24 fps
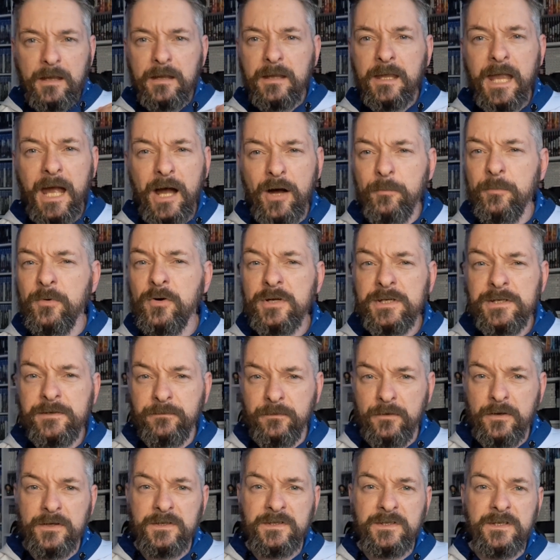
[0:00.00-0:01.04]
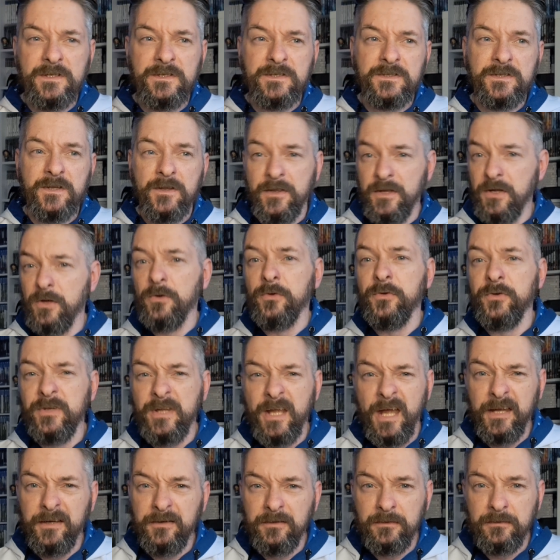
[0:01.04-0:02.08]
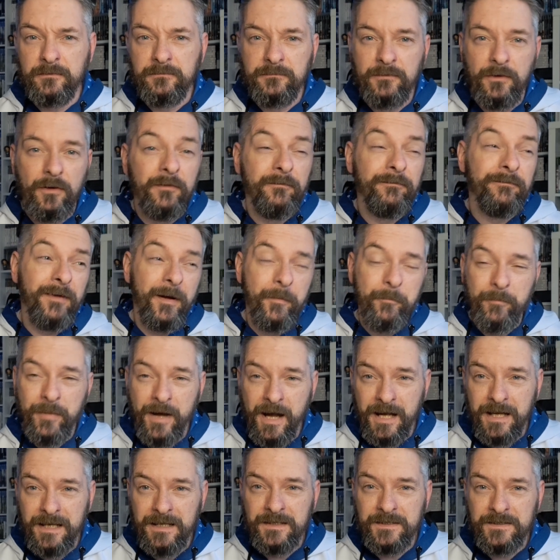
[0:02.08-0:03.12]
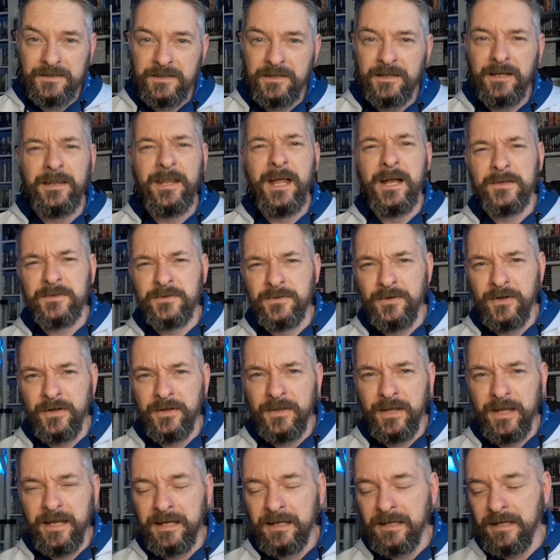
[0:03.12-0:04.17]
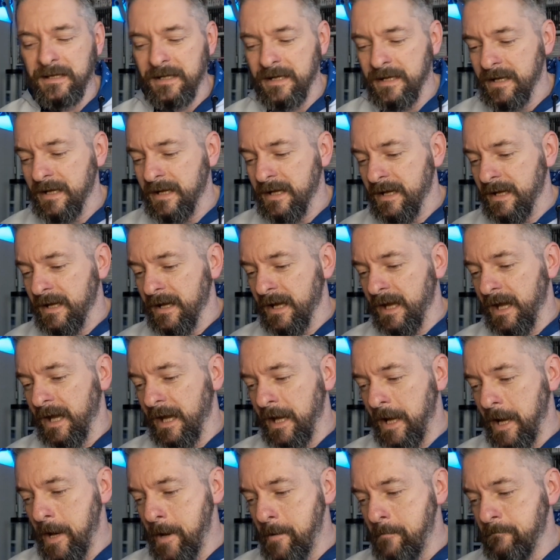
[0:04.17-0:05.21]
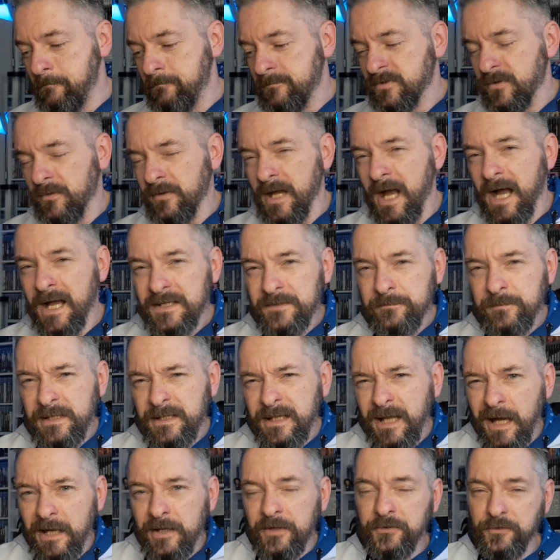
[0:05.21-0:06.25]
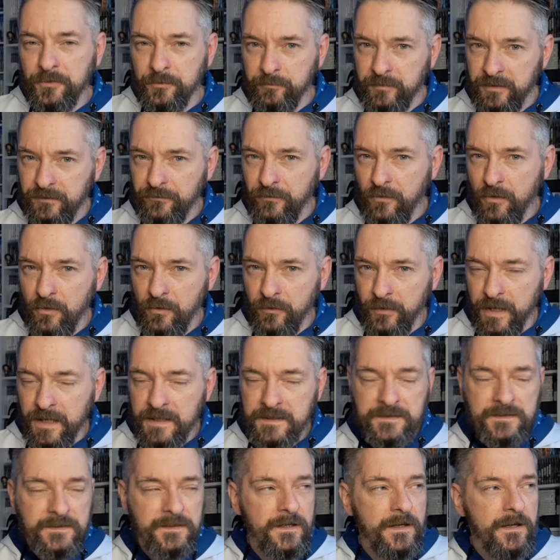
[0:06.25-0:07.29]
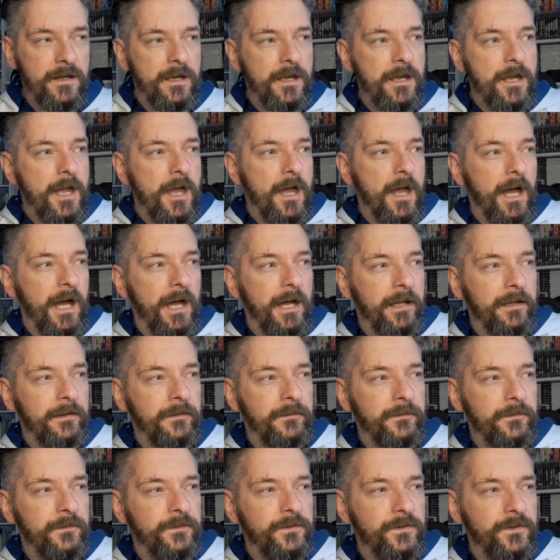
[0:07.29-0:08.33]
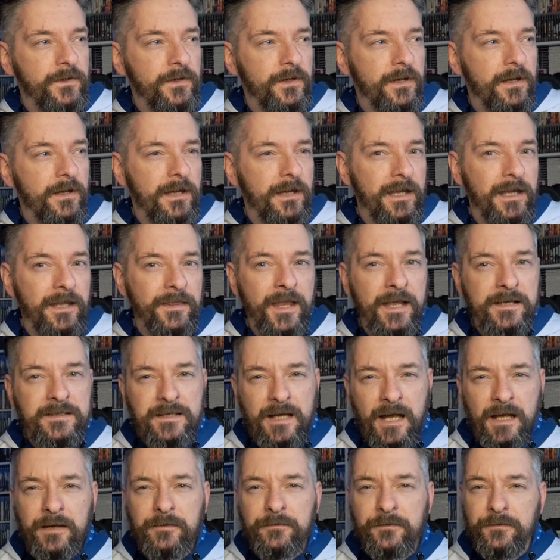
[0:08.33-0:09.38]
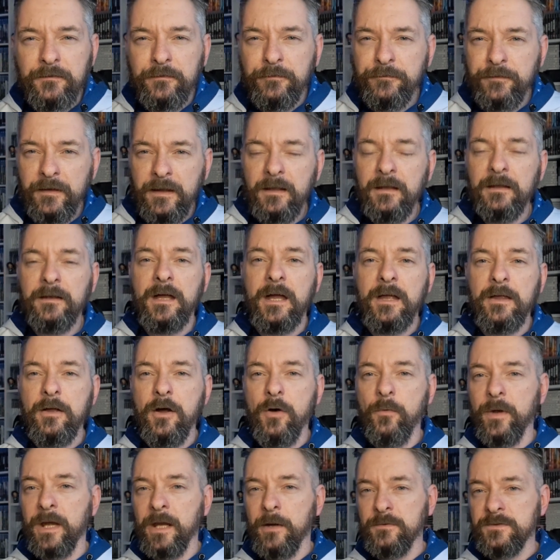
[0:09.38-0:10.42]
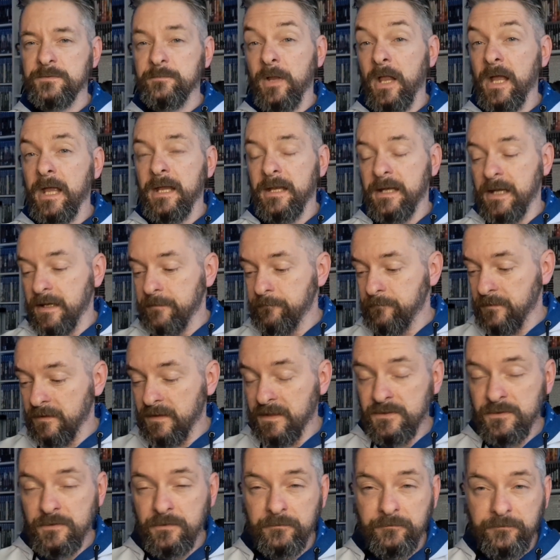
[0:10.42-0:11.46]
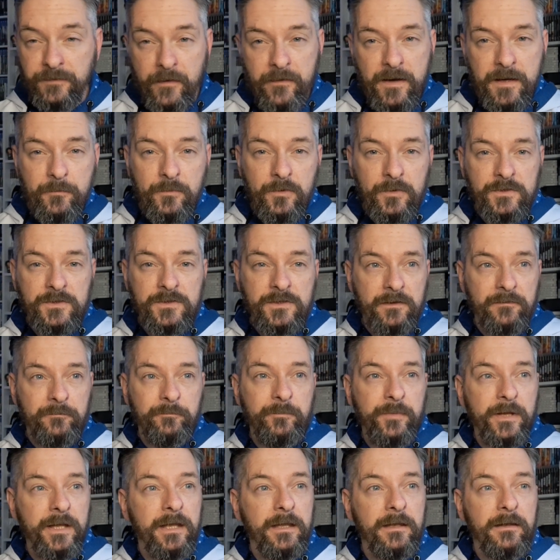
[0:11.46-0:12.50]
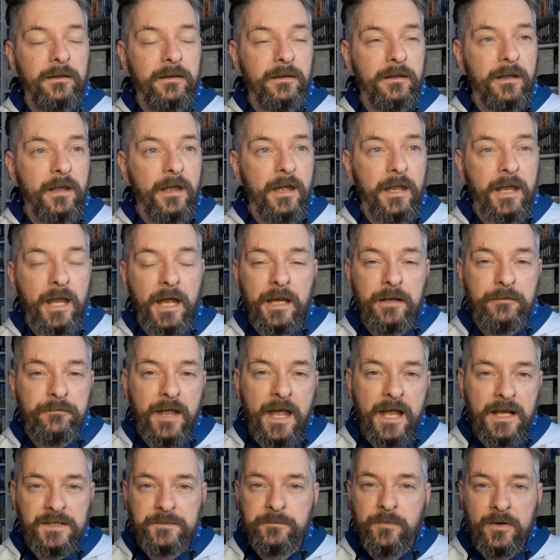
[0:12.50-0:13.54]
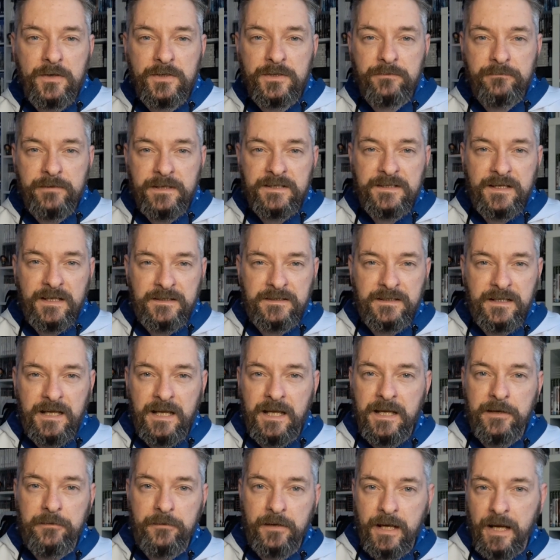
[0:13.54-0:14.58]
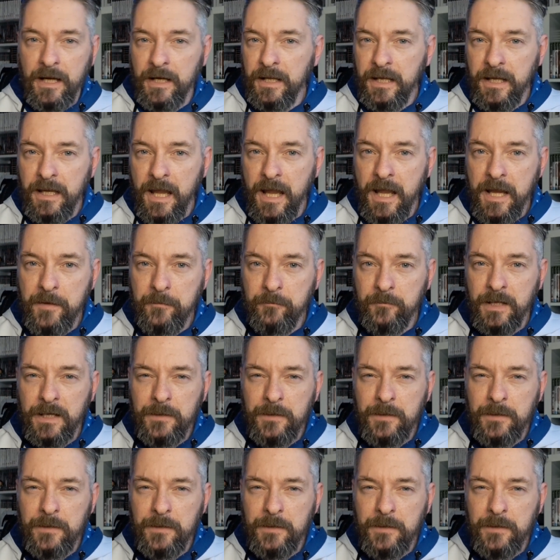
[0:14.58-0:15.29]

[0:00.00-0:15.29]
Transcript: Cowboys versus the undead and vampires and that sort of thing. So it has been kind of done before this, and that's kind of the feeling I got when I was playing it. This could very much have been a kind of Xbox 360 era kind of game.